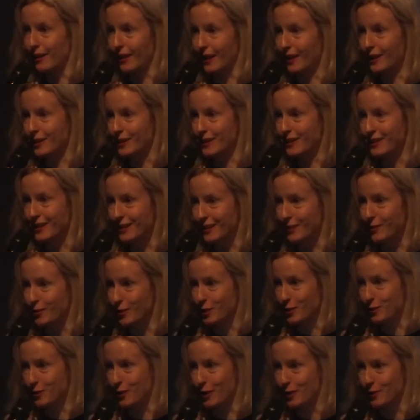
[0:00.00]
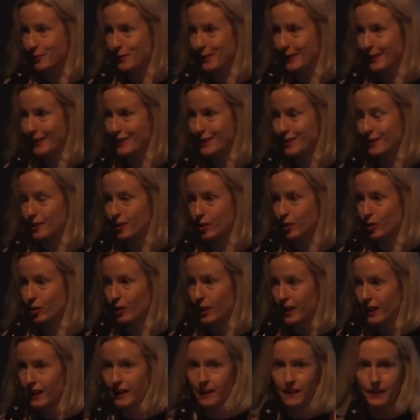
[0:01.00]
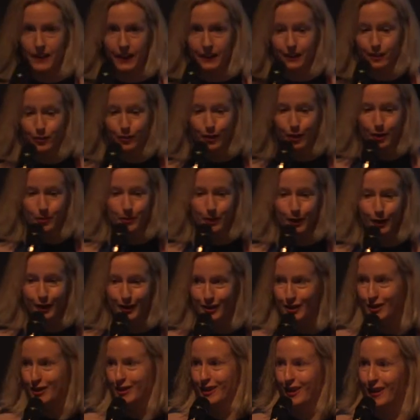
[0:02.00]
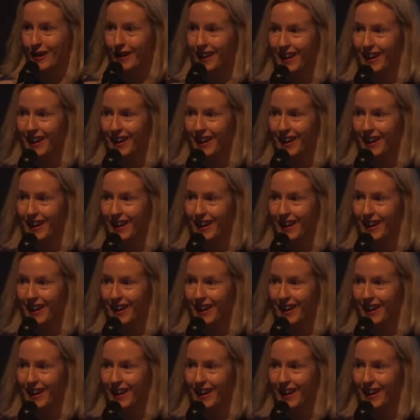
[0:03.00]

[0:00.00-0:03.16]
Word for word: I had 45 minutes. So thanks very much.